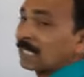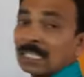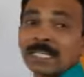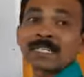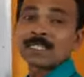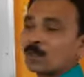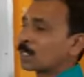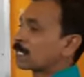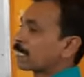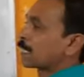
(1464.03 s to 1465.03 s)
Let's see what
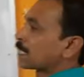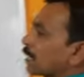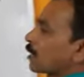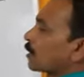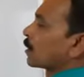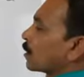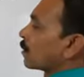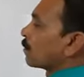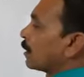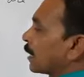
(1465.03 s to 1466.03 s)
is the reason.
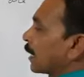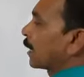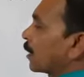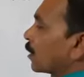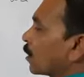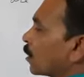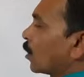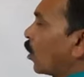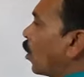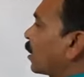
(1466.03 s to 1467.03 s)
We will
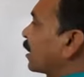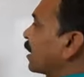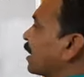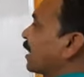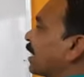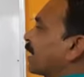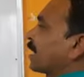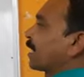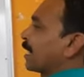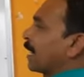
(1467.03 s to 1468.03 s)
take cot
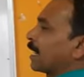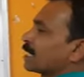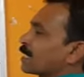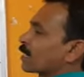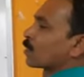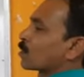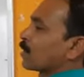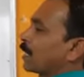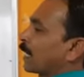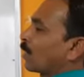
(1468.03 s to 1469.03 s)
A is 0. So we
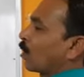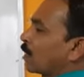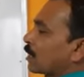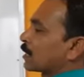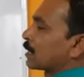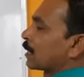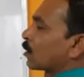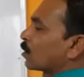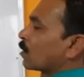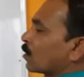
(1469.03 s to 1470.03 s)
will take cot 0.
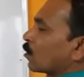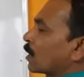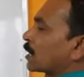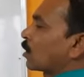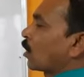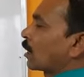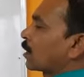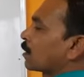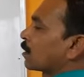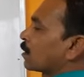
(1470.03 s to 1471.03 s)
What is
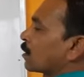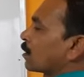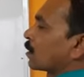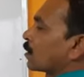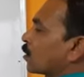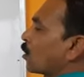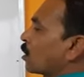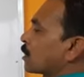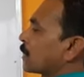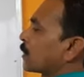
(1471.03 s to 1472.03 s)
cot?
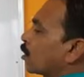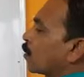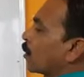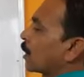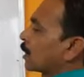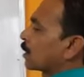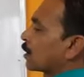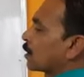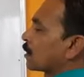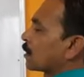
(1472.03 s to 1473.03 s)
Cos 0
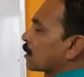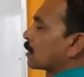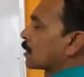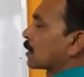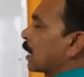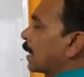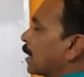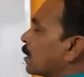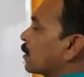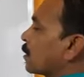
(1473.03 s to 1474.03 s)
upon
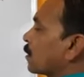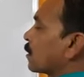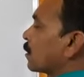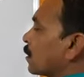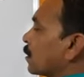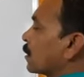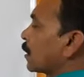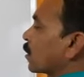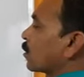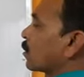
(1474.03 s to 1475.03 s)
sin
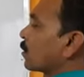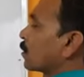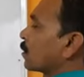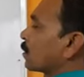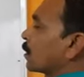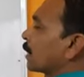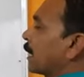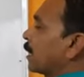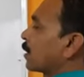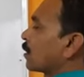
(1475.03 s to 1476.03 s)
0. Right?